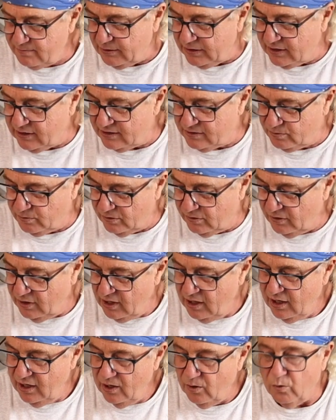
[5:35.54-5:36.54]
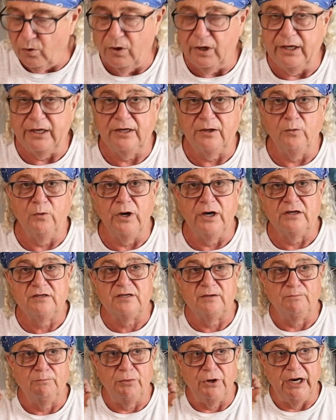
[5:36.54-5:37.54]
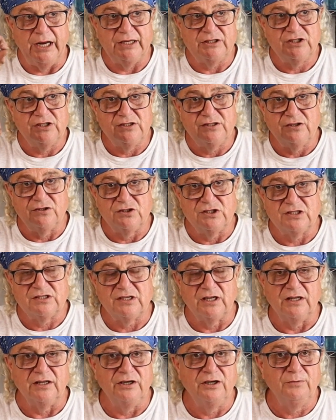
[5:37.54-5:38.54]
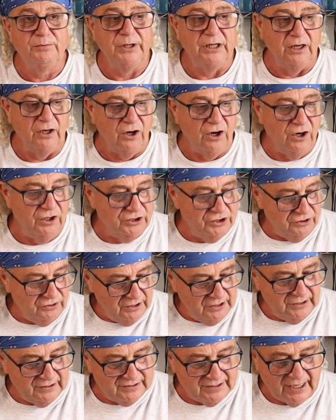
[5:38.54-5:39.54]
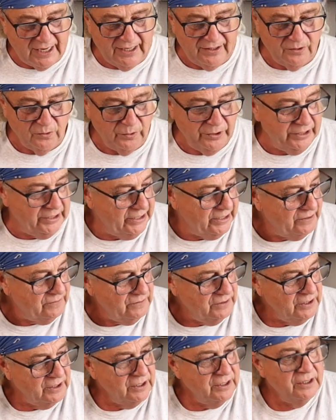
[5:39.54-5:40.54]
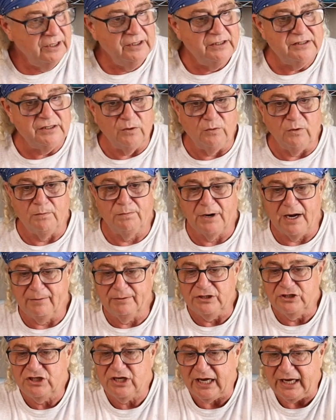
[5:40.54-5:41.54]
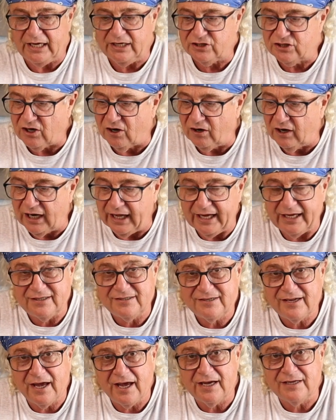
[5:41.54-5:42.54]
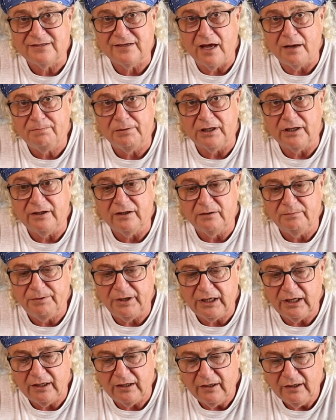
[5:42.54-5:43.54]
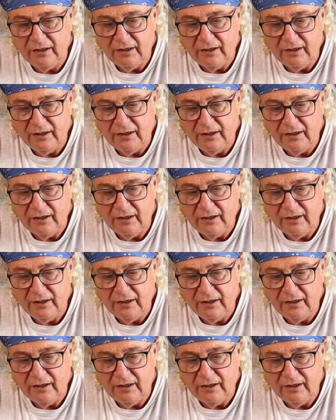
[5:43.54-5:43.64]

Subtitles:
because we're into where some branches are just a little bit larger inside the window. So we'll probably change our lead size up a little bit.